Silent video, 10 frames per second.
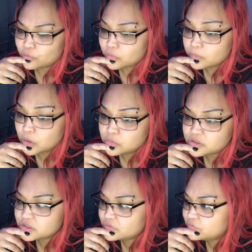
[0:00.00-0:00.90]

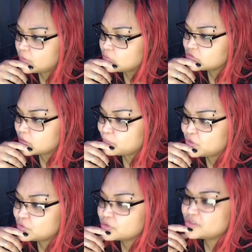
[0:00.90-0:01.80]
remotes, phones,
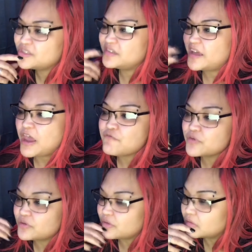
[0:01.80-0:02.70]
computers,
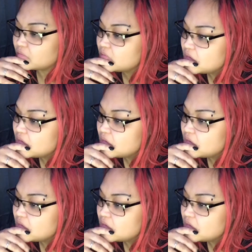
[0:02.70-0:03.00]
everything.